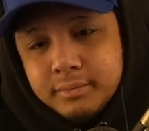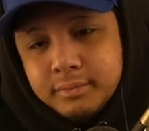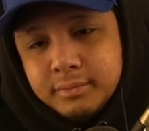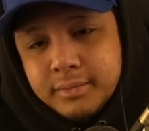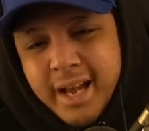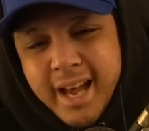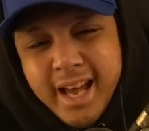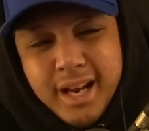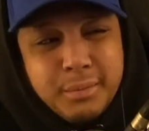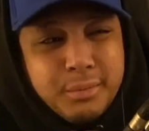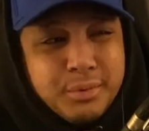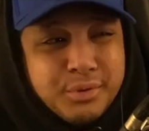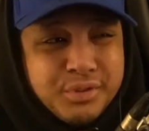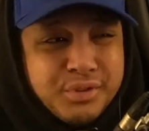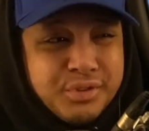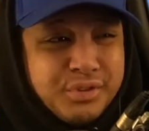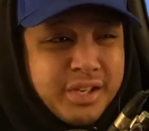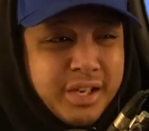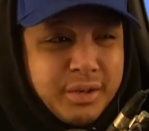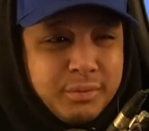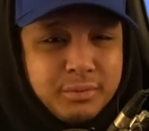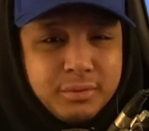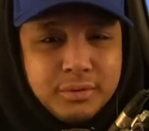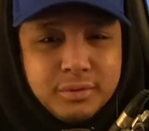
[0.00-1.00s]
Animals in
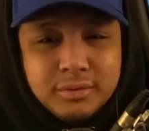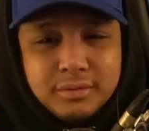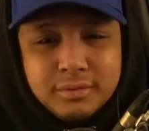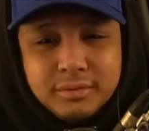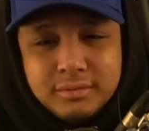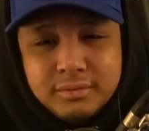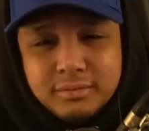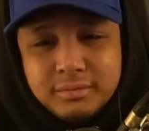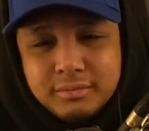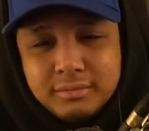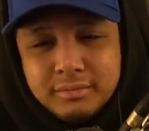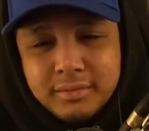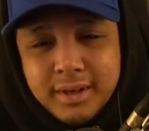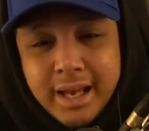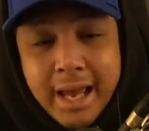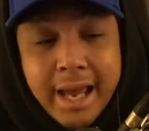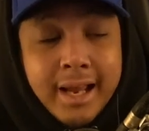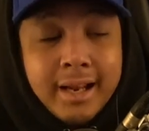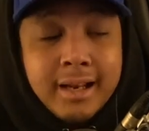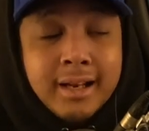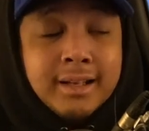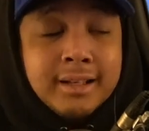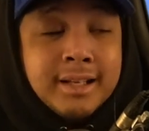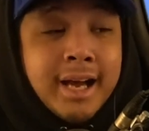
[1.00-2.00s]
general.
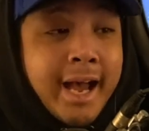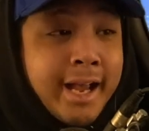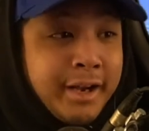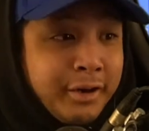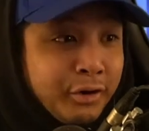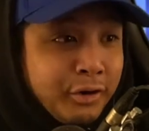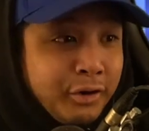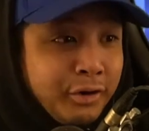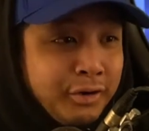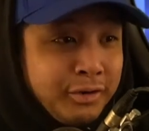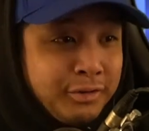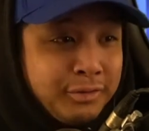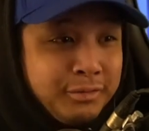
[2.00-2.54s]
And a tiger.